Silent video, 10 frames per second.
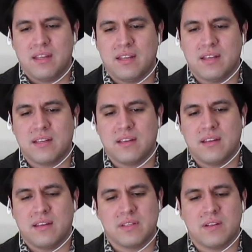like
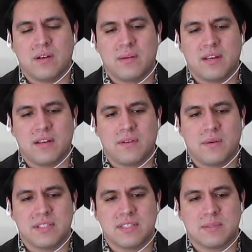you know, I kind of
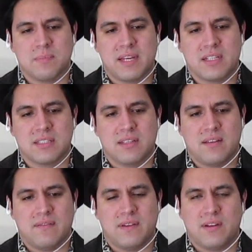always expect
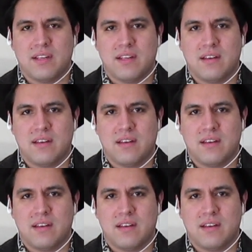very